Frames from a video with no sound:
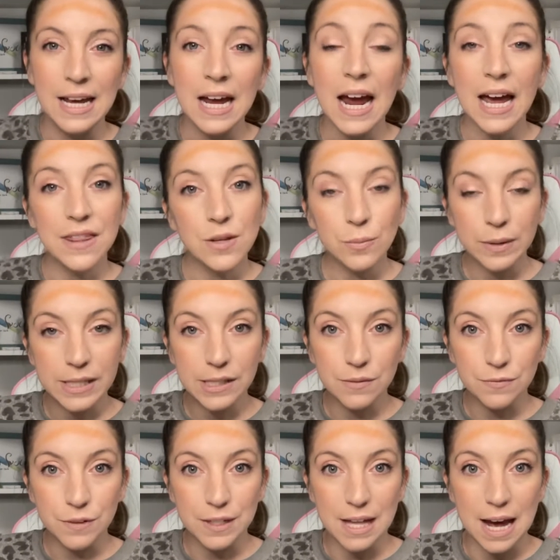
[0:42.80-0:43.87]
And the reason
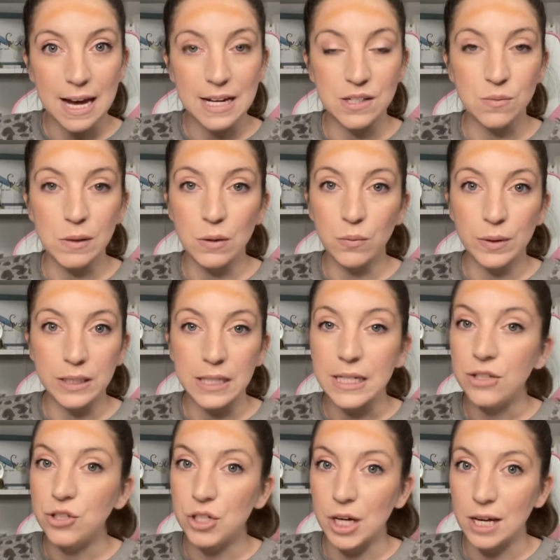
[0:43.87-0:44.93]
for that is we really
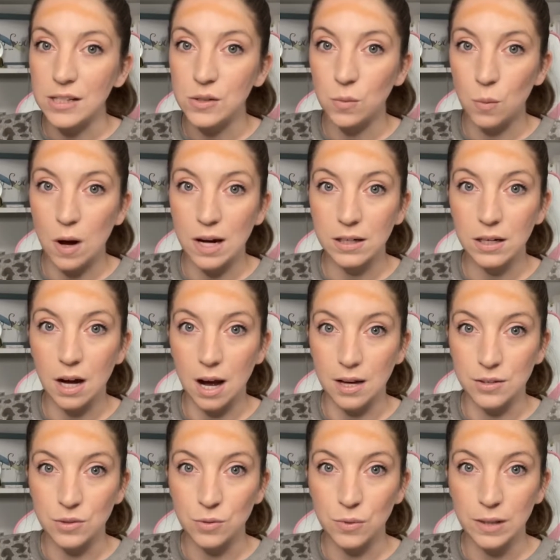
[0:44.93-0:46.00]
just want
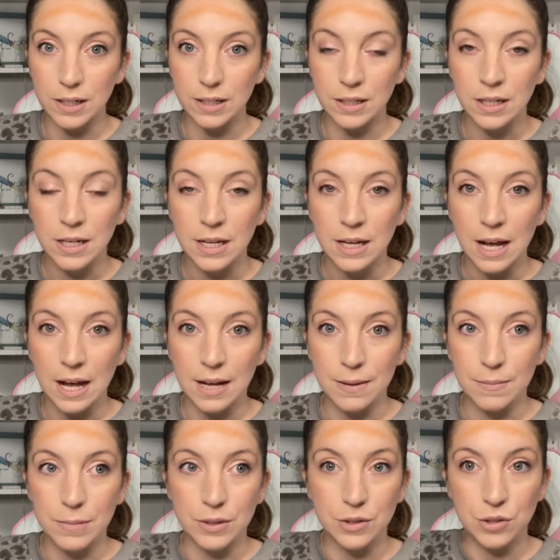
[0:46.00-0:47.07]
contour
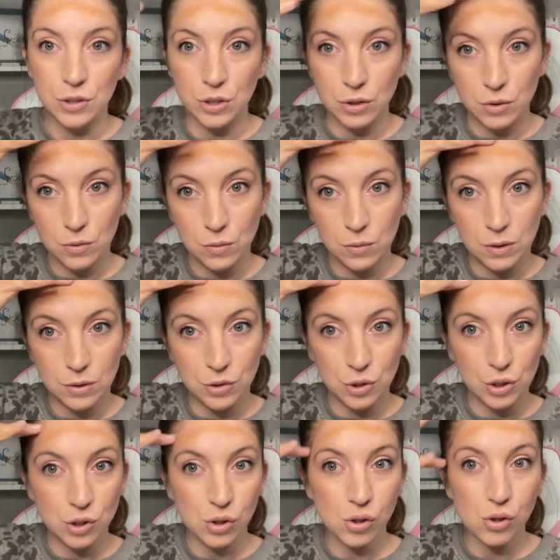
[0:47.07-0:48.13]
to
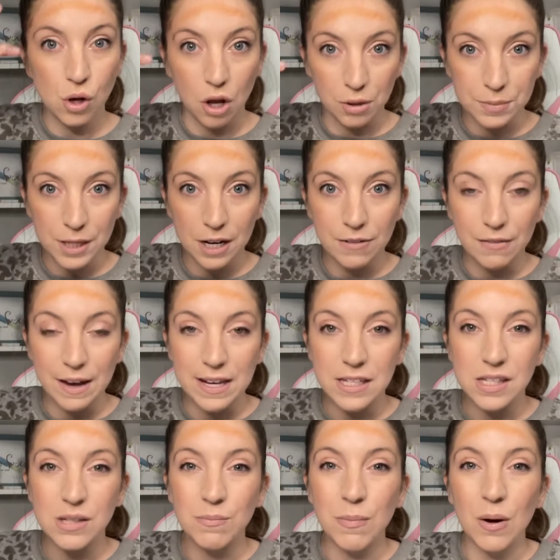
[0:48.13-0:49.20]
sculpt our
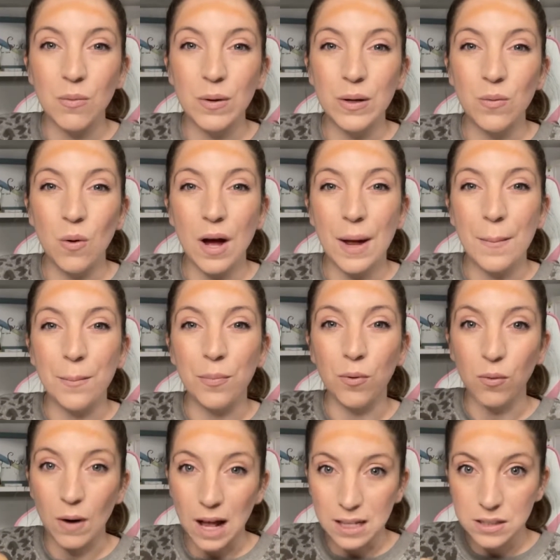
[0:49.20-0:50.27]
face, but we want
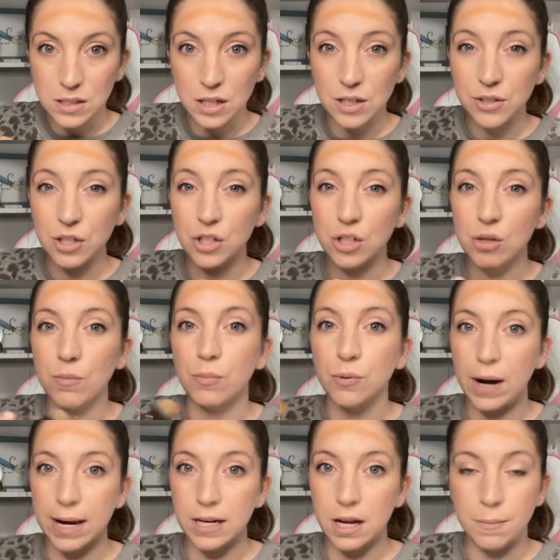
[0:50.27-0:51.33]
bronzer to just
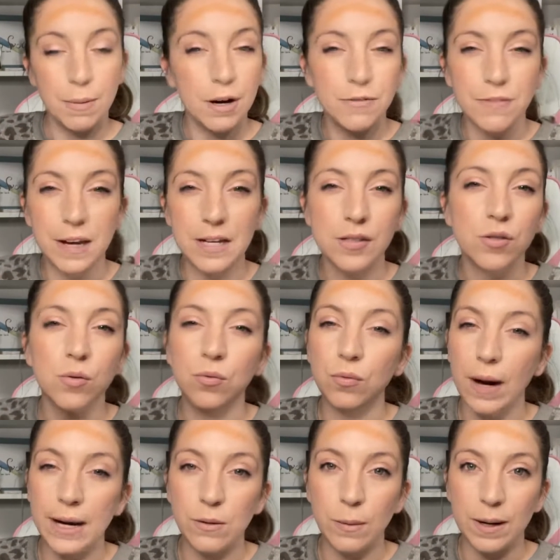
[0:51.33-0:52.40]
brighten up our face
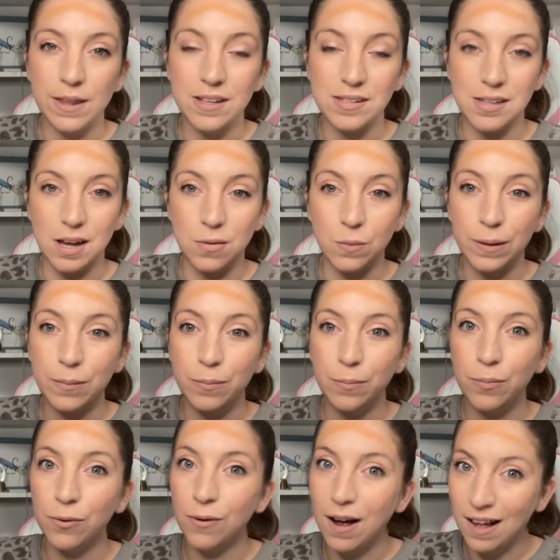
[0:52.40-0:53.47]
right where the sun would
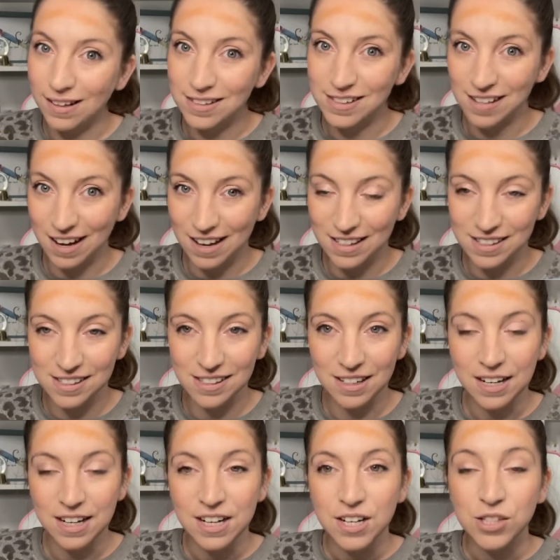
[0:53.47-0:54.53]
bronze us.
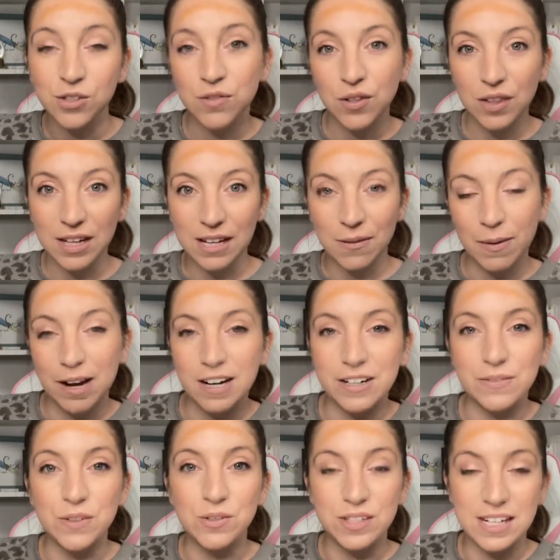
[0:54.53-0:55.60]
So if you think about it, if
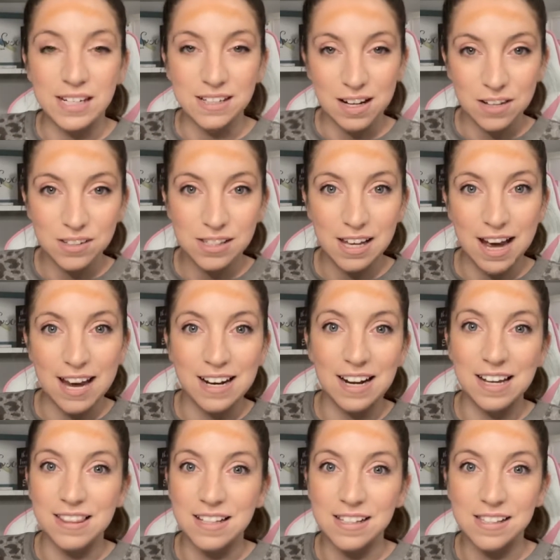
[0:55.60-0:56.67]
you stand outside
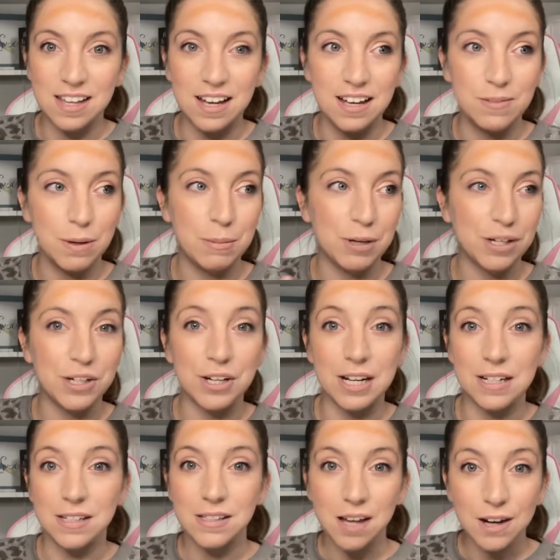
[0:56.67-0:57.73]
in the sun, maybe you're at your
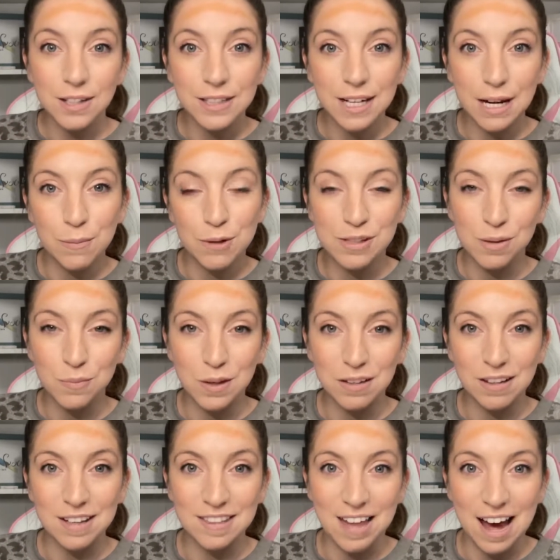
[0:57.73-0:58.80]
kid's soccer game or something
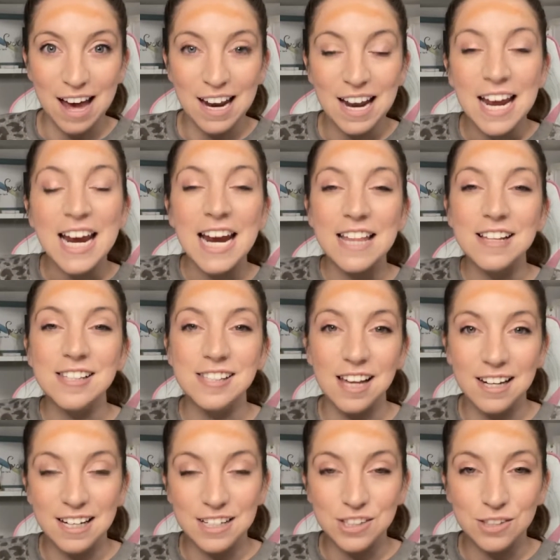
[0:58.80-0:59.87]
like that, and the sun
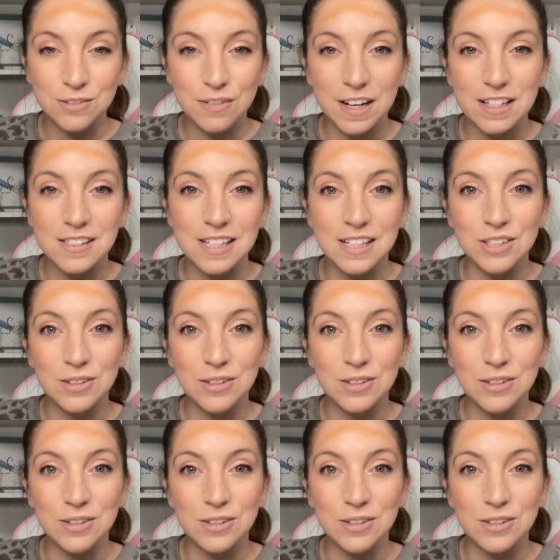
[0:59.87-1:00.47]
hits your face and you